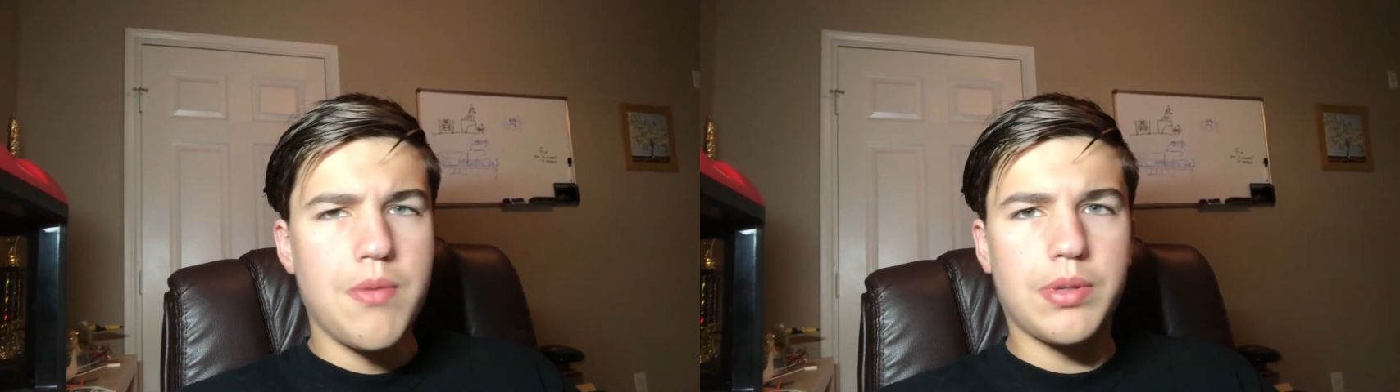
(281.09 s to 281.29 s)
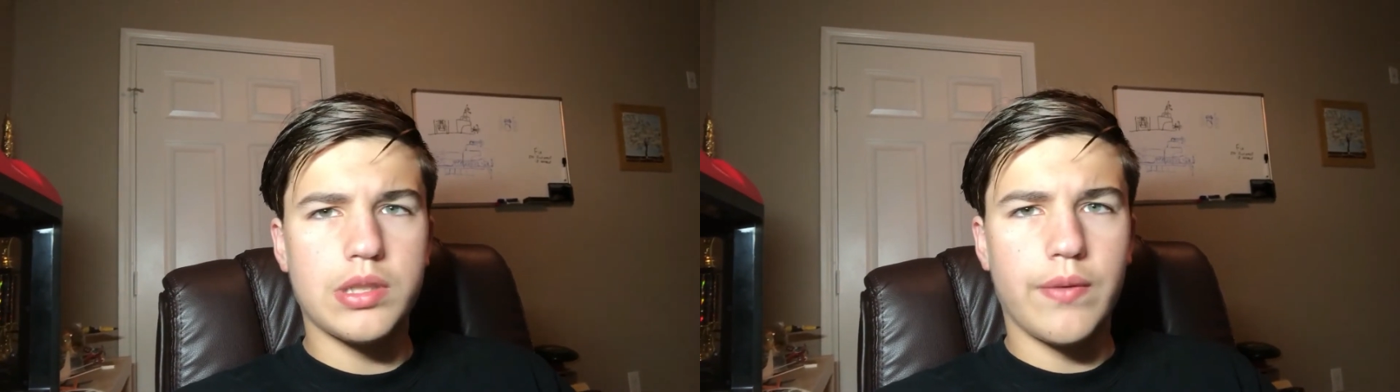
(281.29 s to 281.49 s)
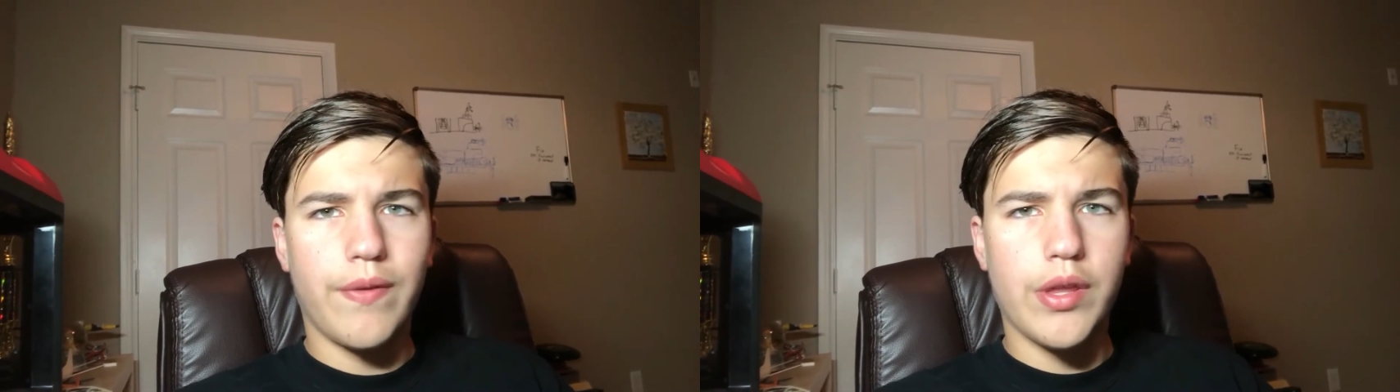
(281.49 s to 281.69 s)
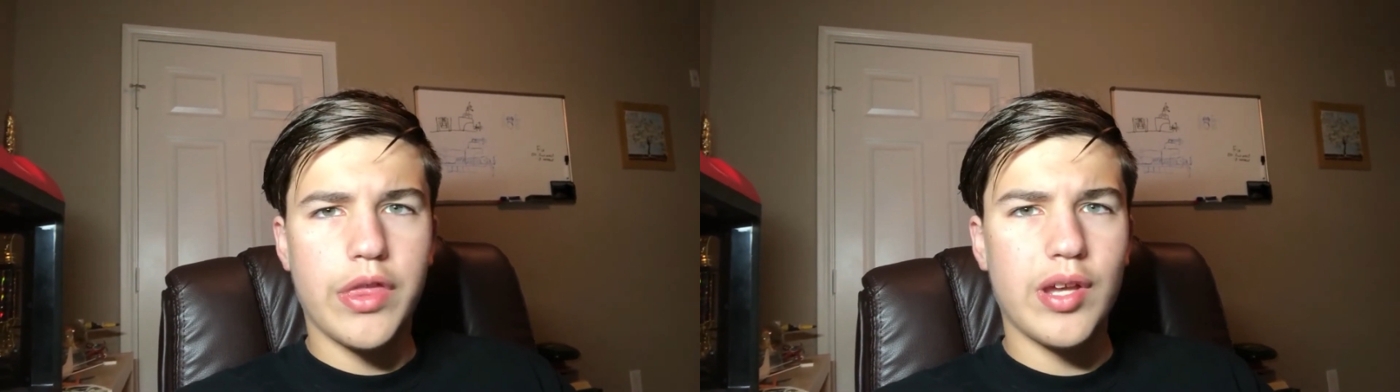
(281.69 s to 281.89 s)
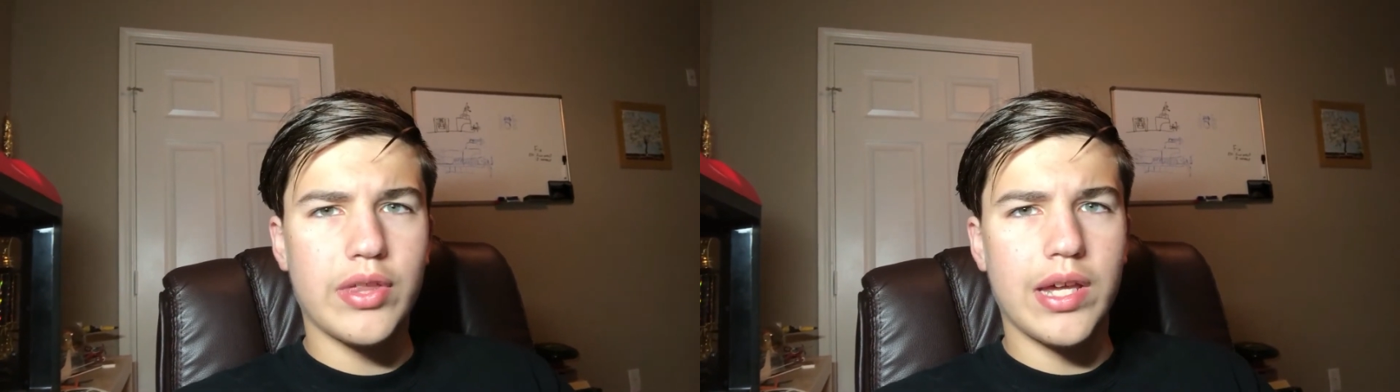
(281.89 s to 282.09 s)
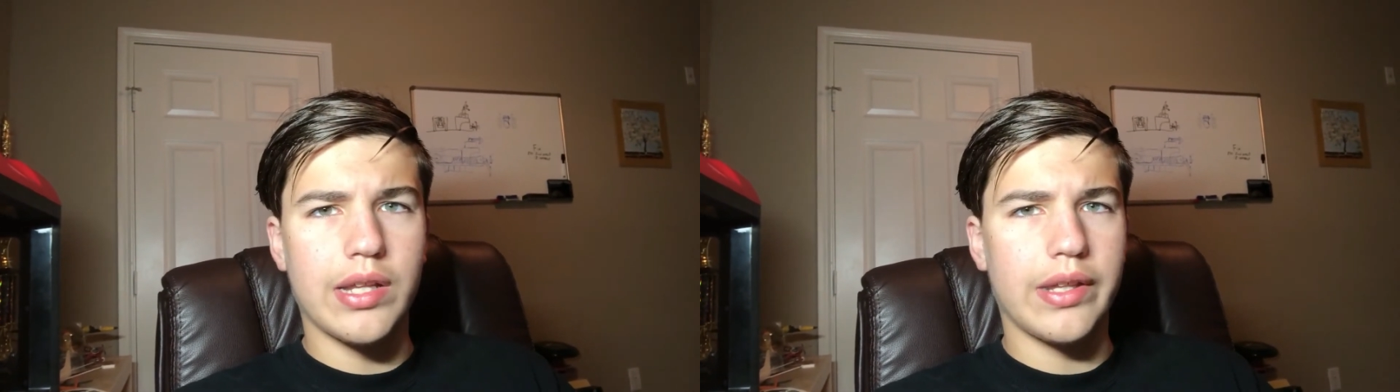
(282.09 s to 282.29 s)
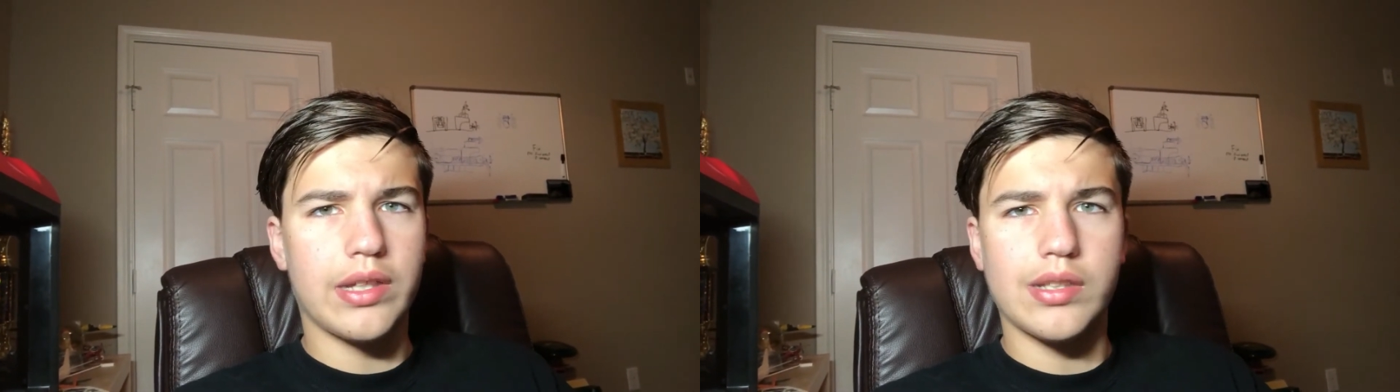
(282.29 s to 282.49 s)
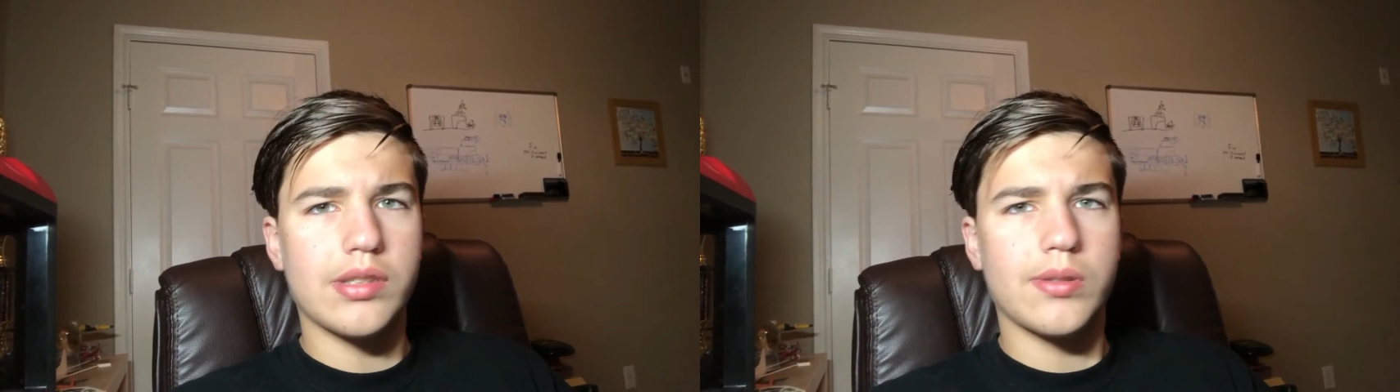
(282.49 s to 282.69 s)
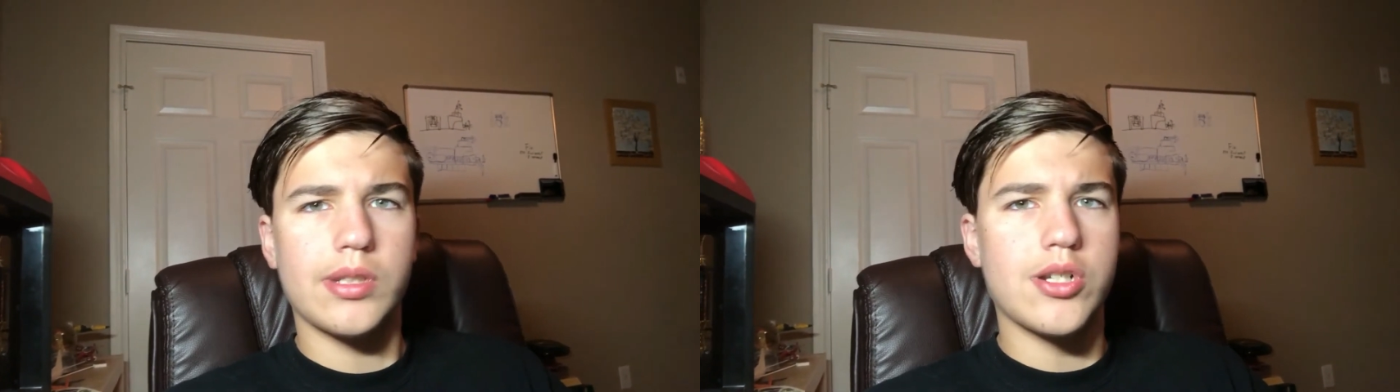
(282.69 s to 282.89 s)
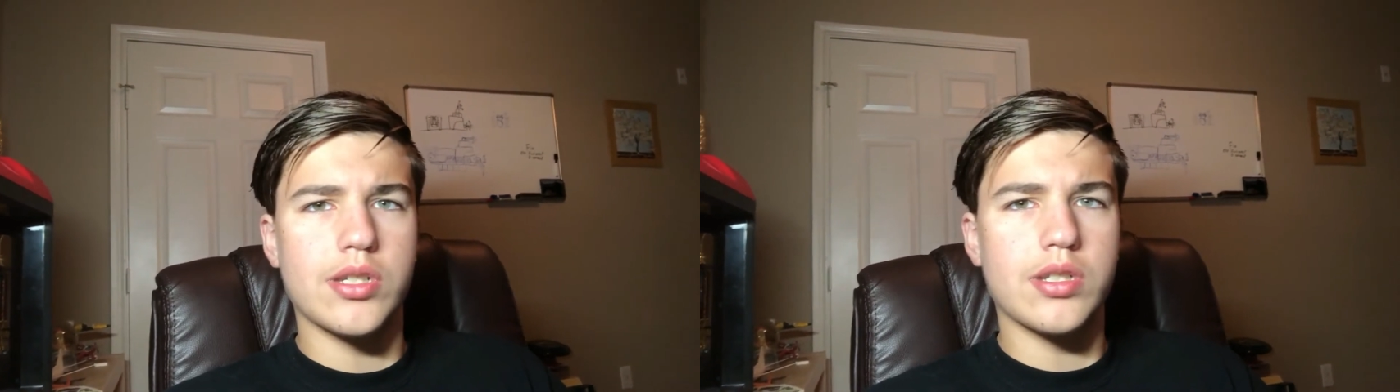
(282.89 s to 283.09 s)
Because if you think that, like, it's
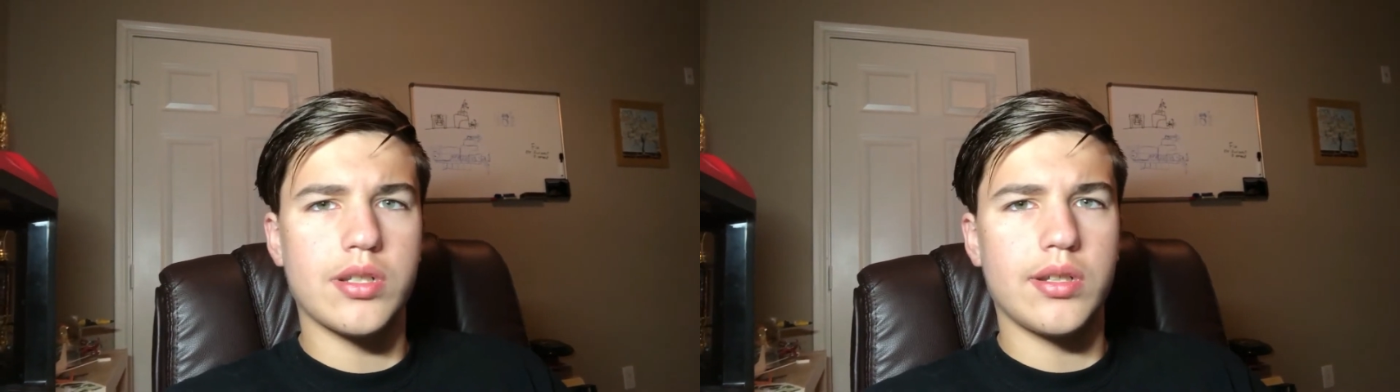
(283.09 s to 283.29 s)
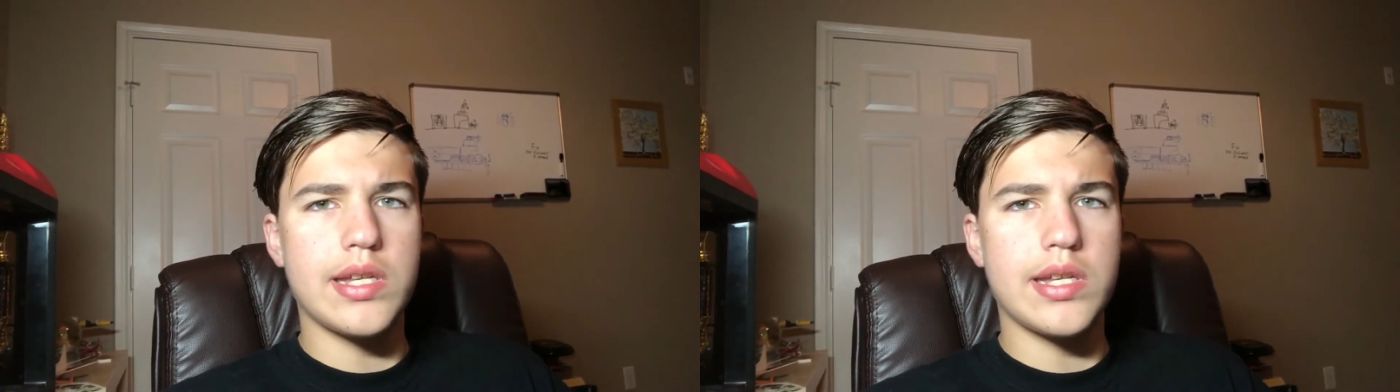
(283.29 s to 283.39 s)
just